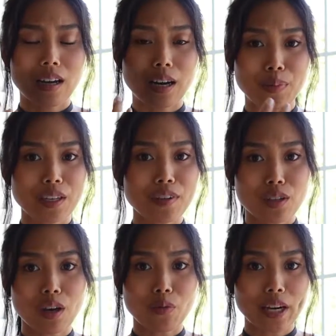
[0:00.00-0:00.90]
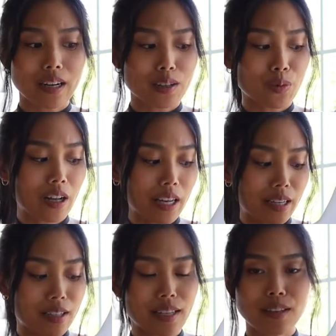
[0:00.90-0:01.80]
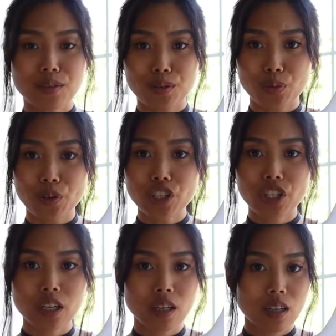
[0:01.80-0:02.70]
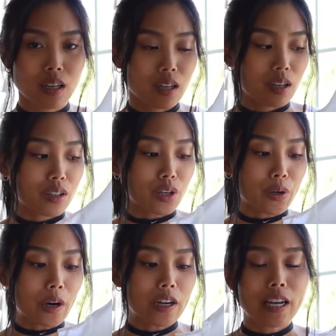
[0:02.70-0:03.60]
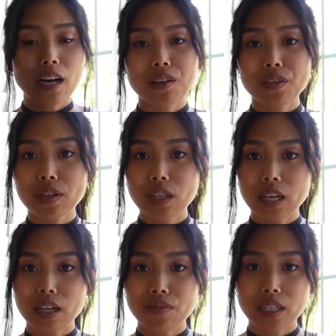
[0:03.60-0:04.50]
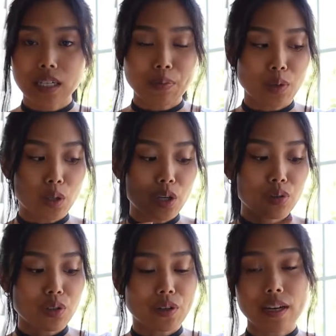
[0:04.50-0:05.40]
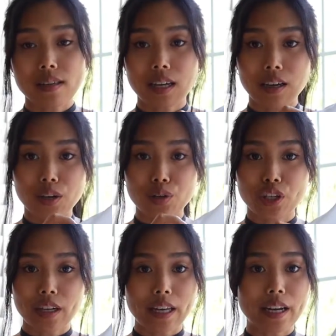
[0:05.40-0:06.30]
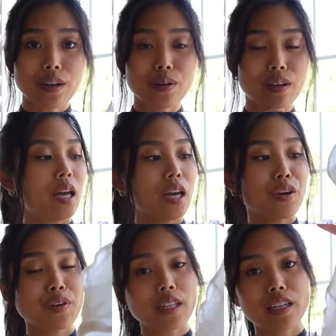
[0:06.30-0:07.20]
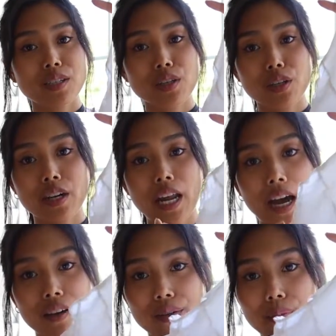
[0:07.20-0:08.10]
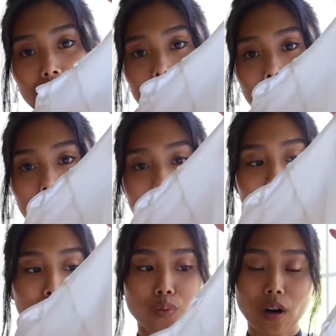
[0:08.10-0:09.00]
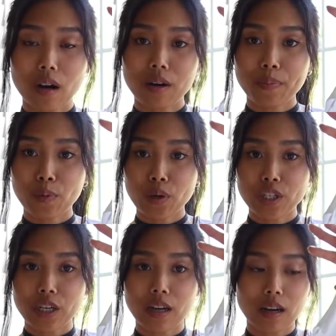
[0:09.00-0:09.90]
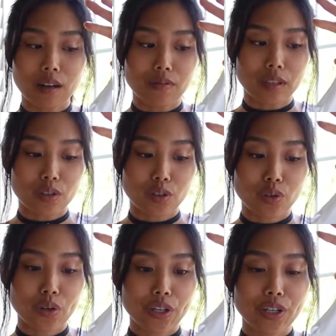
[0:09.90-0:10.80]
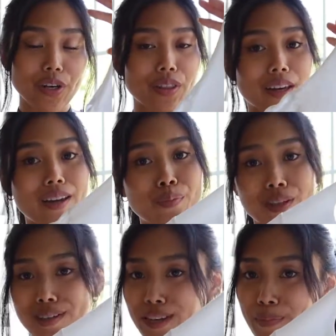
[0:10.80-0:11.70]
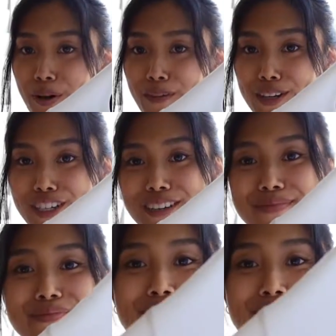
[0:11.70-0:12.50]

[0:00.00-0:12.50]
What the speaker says: I believe it's all white as well, and just has the swoosh logo on it. I'll leave a link of it down below so you guys can go check that out. If you'd like to learn how to make the bra portion of the tutorial, then please keep on watching.